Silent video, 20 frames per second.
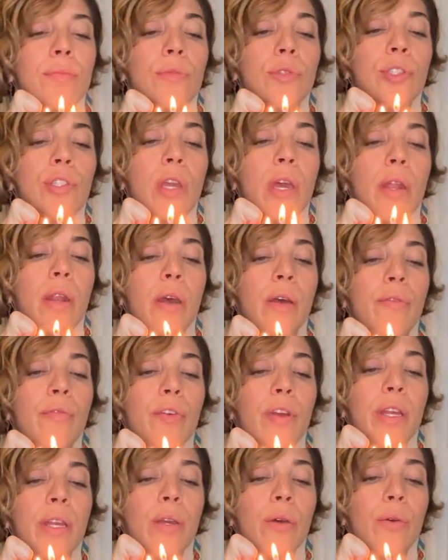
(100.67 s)
Shout out
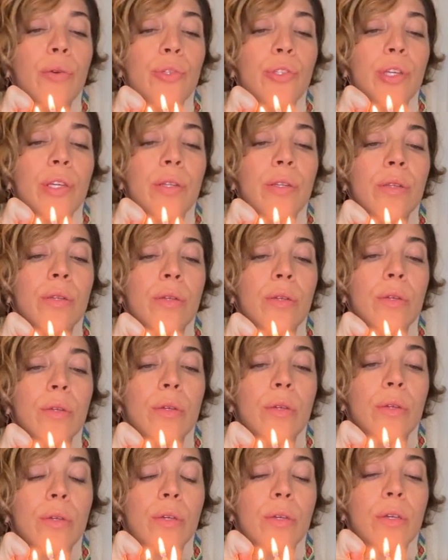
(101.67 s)
Frank Ocean.
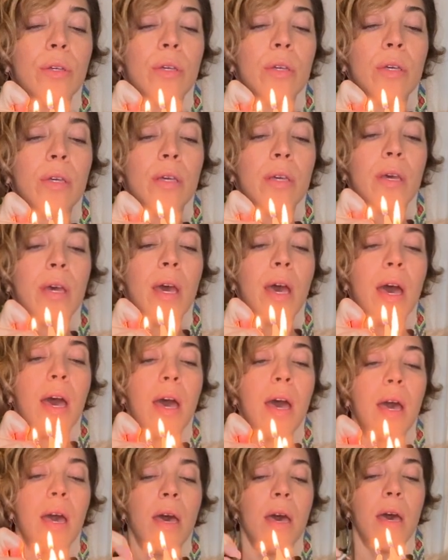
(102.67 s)

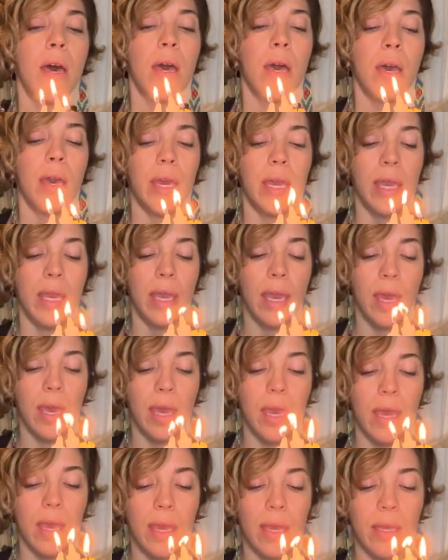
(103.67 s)
Ah,
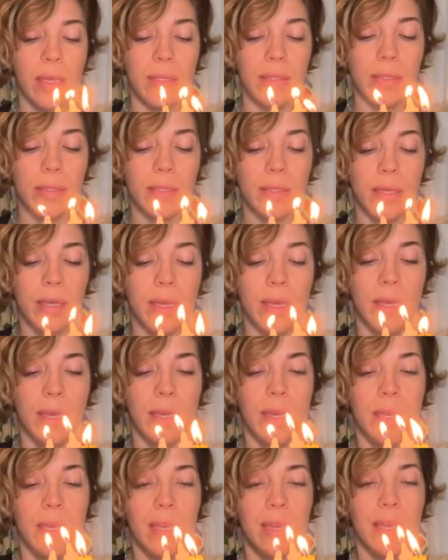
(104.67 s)

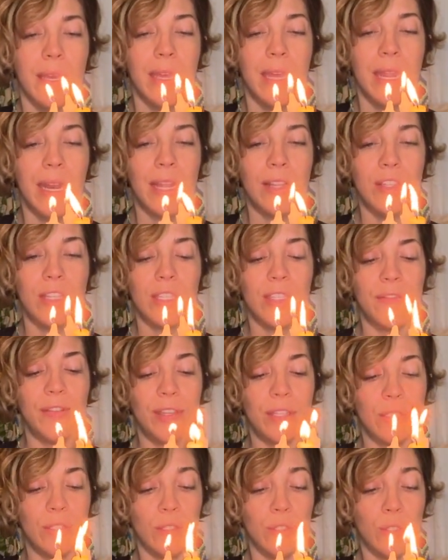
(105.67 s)
yes. I just
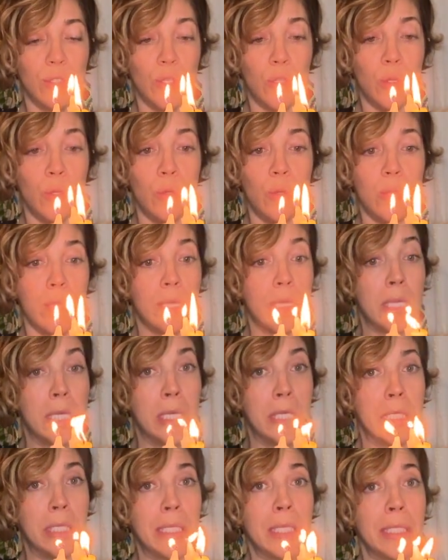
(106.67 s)
feel so.
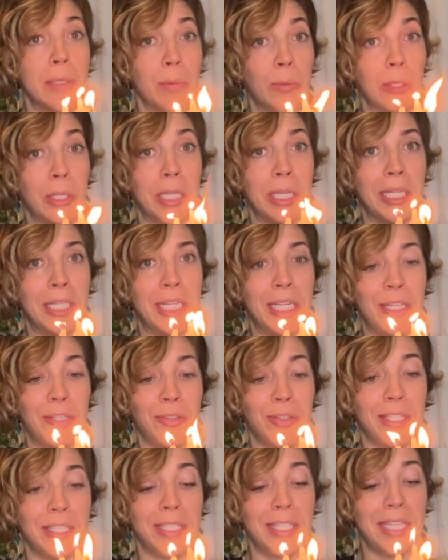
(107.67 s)
This is really
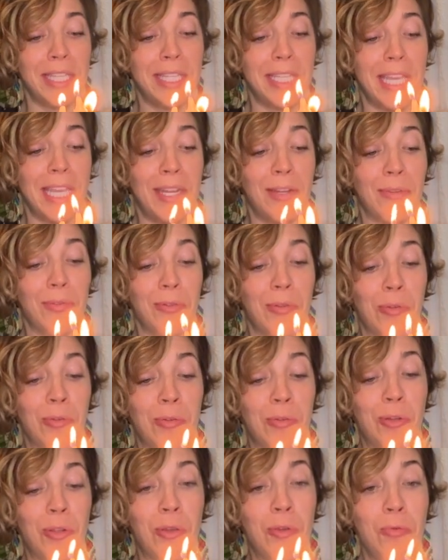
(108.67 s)
dangerous. These candles are
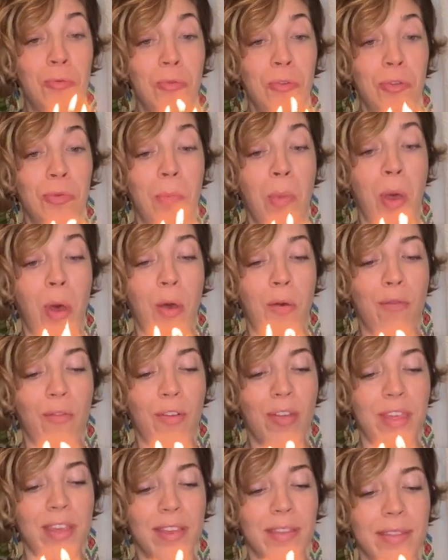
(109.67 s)
too small for
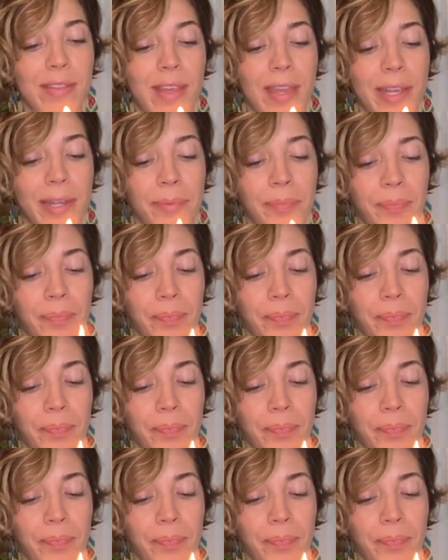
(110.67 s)
this thing.